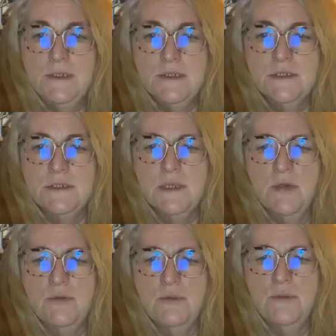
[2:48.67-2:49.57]

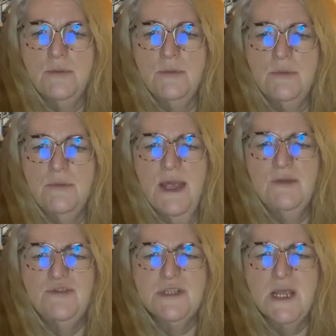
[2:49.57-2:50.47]
So,
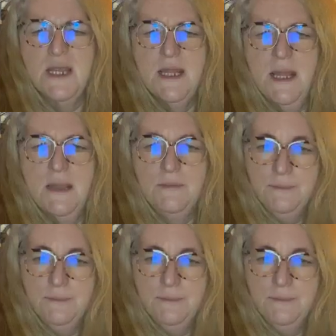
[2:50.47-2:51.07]
how'd you say that?